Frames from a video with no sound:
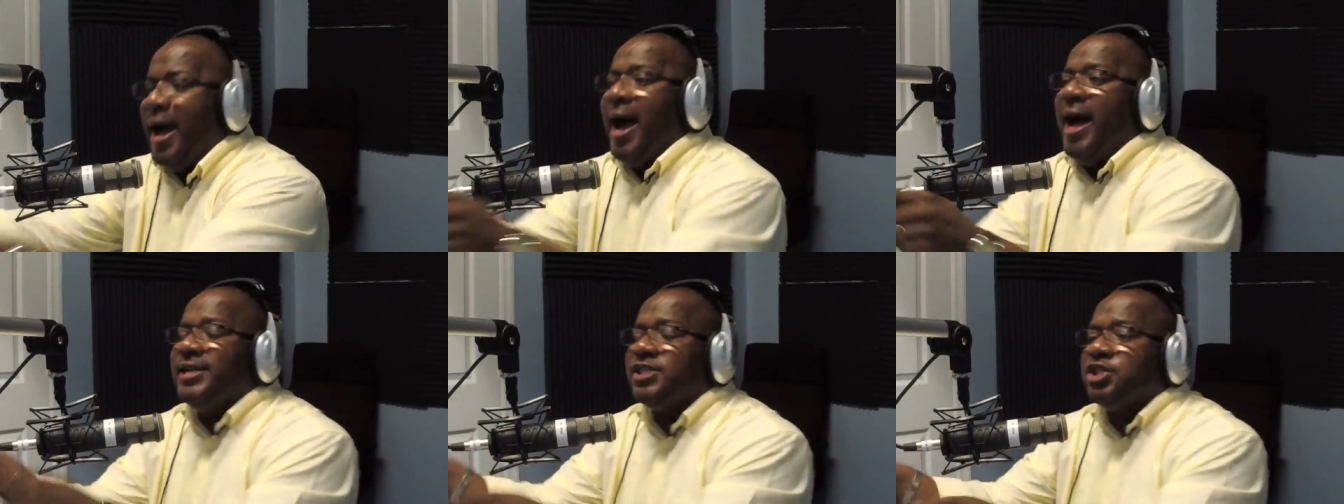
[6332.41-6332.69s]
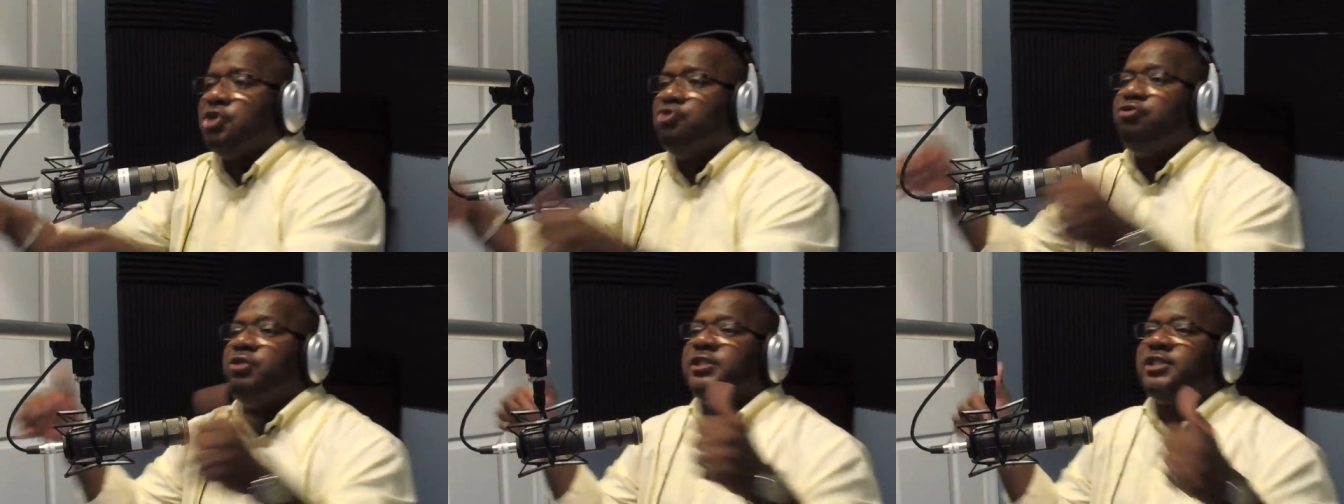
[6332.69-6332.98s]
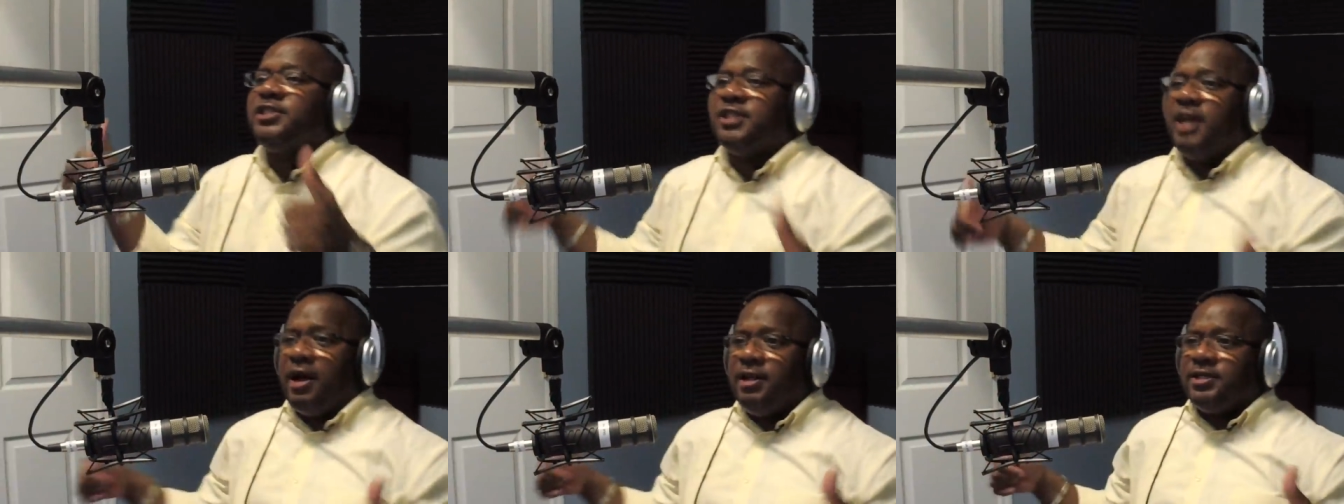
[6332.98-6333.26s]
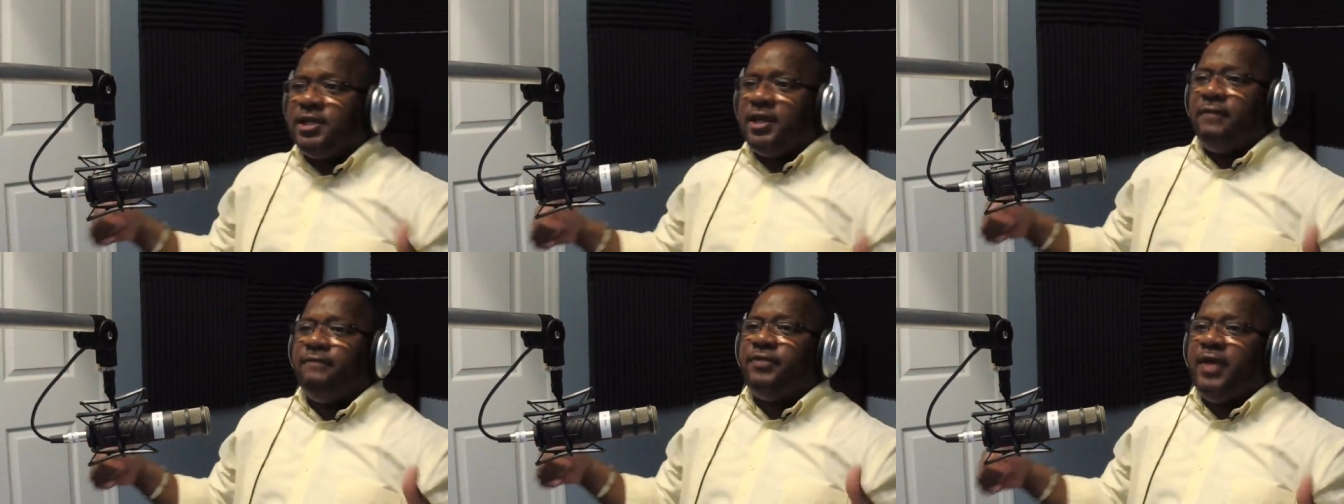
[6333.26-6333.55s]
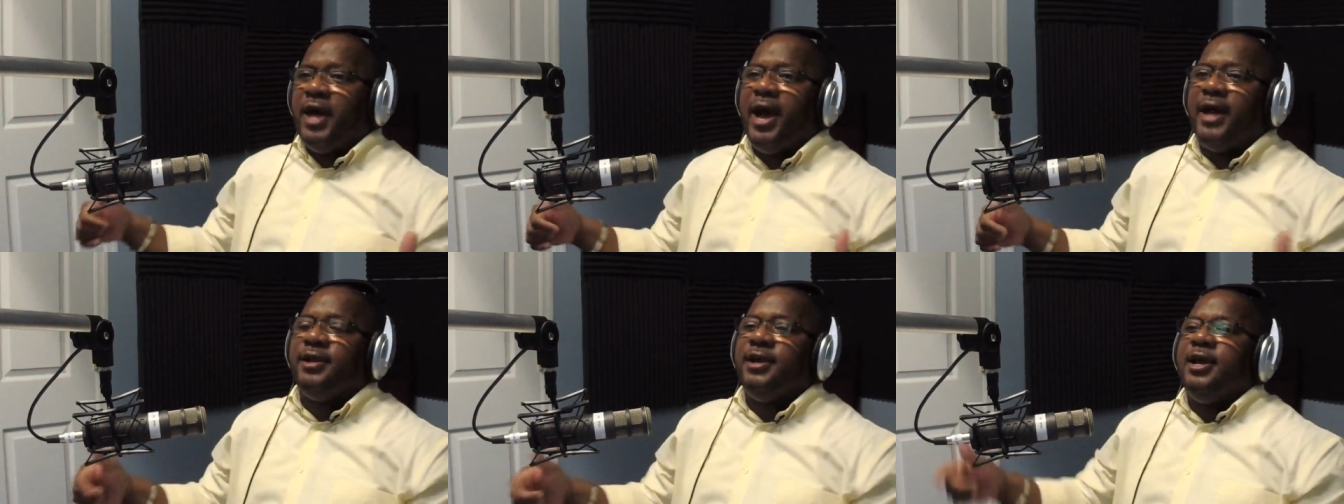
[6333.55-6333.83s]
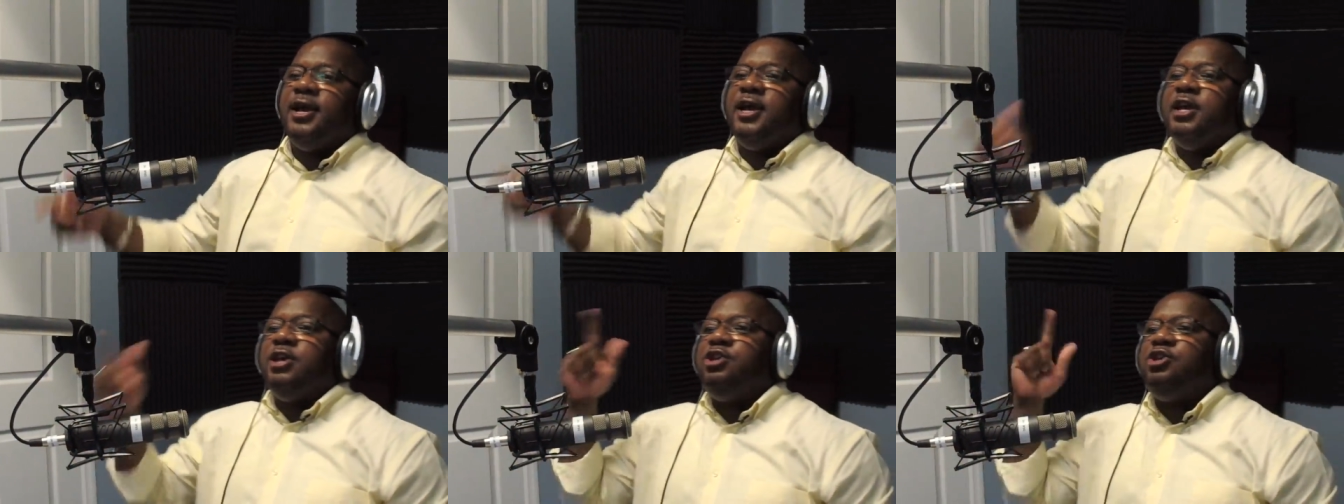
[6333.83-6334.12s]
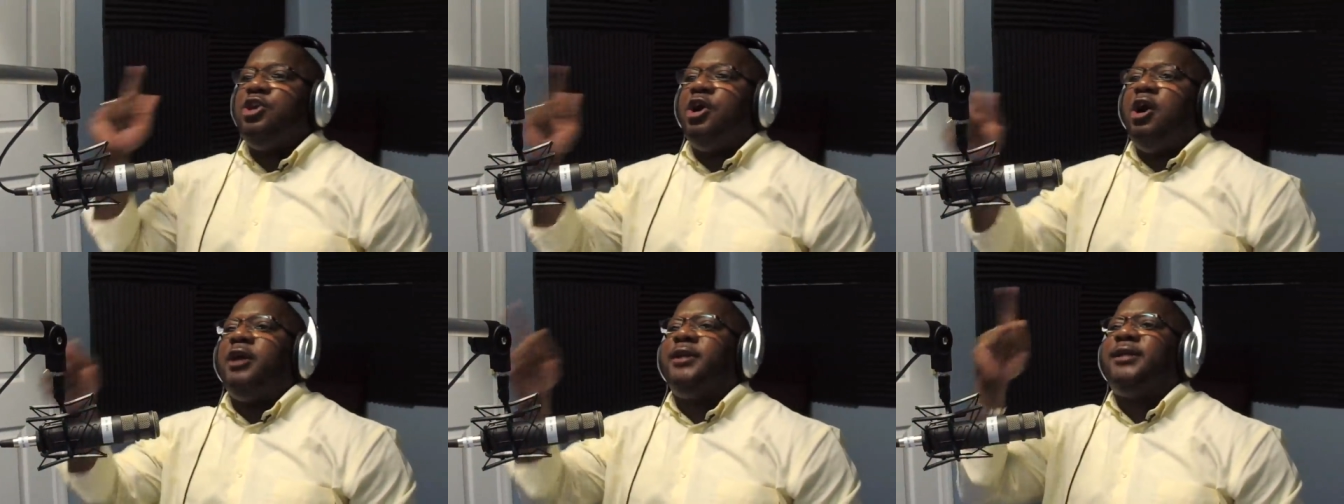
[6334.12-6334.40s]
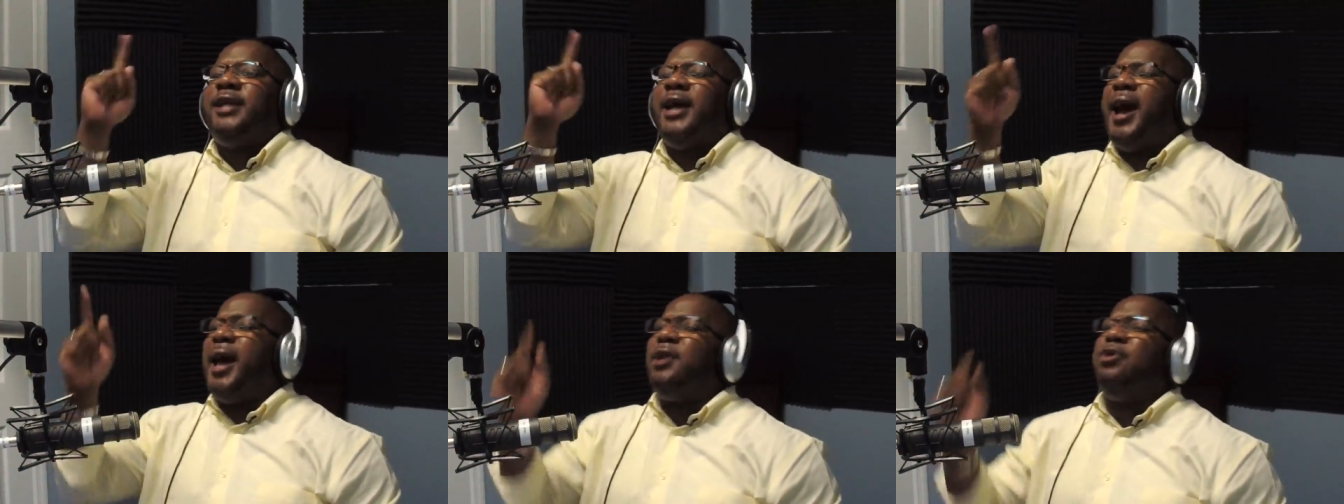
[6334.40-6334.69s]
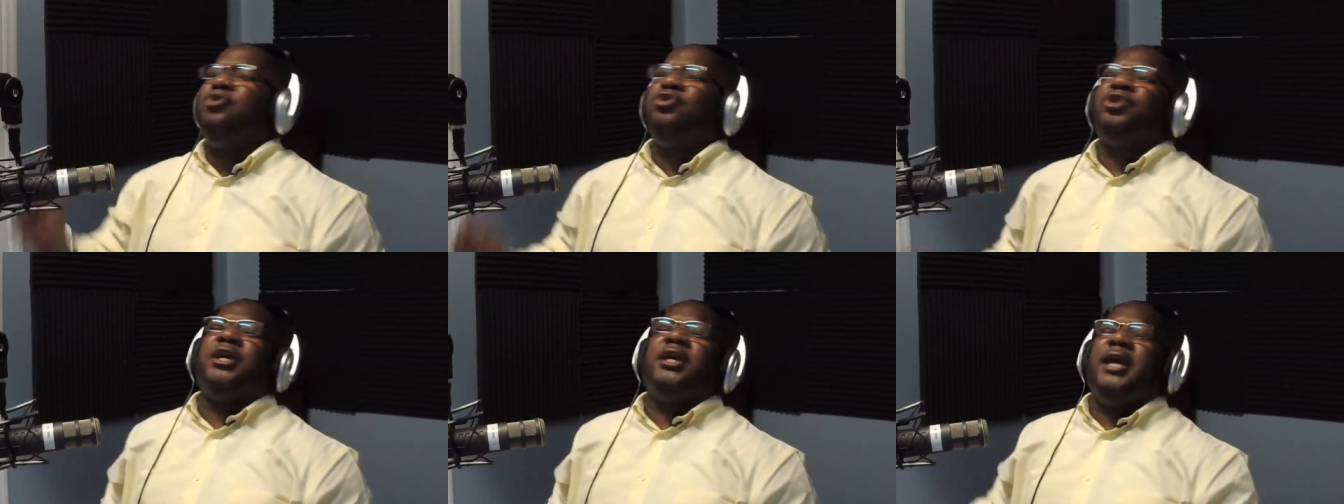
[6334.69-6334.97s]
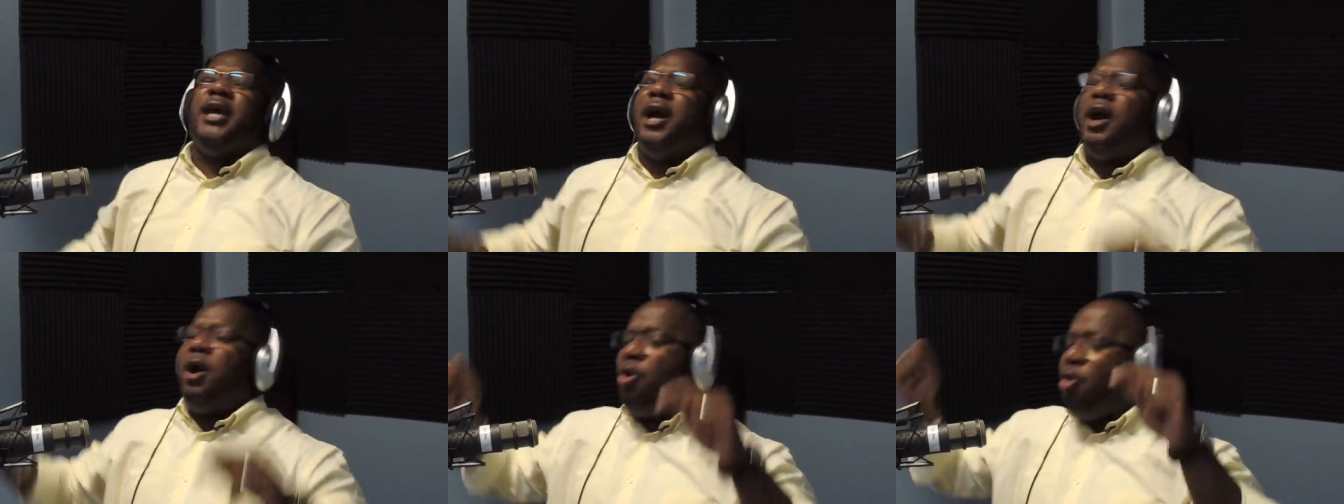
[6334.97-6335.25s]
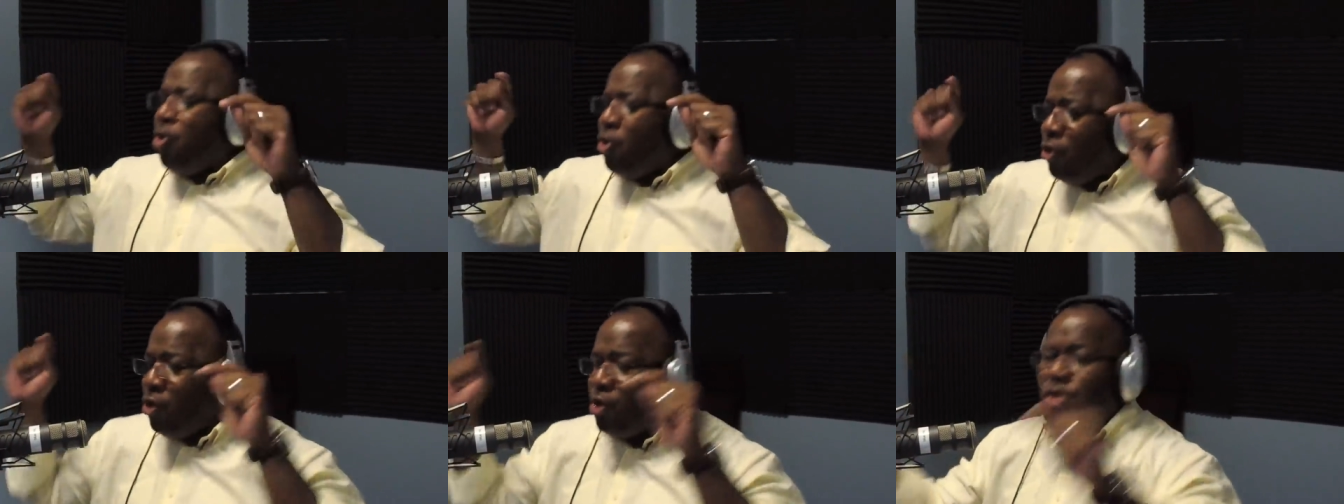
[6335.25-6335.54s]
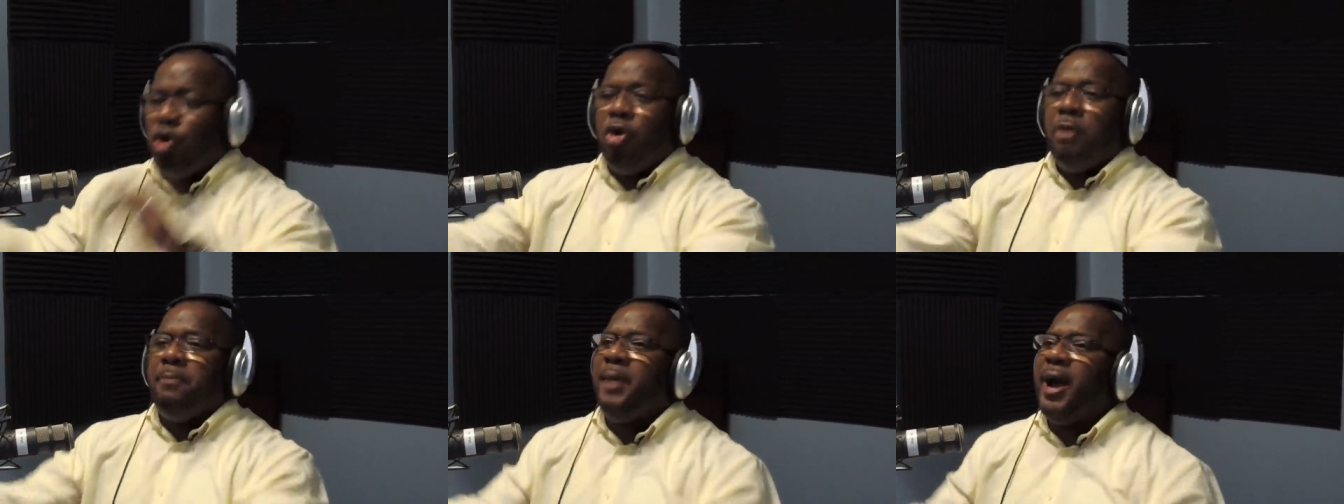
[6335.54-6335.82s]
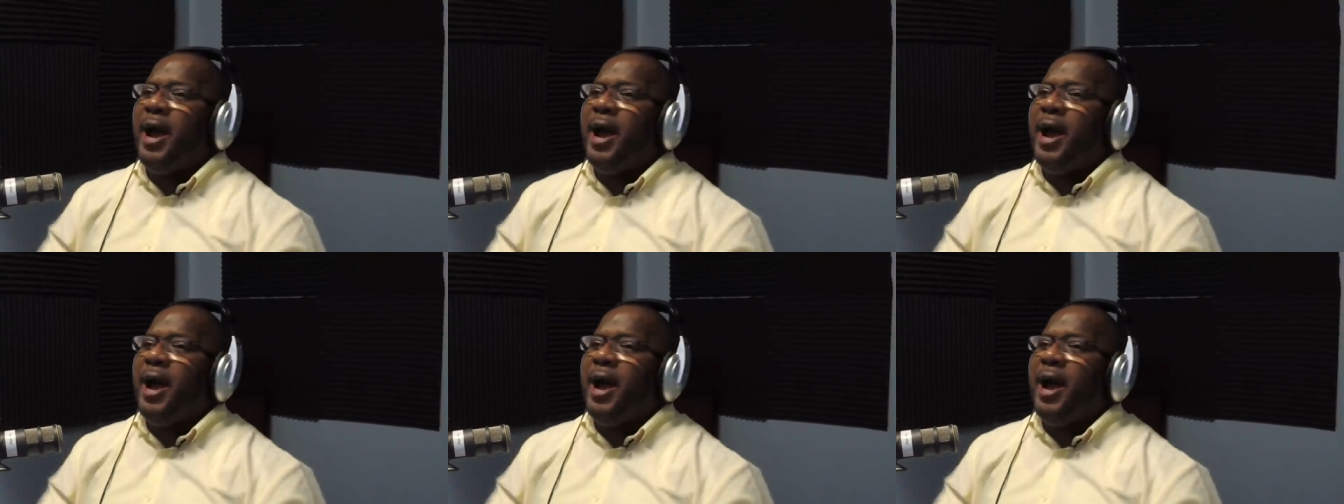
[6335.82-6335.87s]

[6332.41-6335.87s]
As a result of that, your, I don't care who you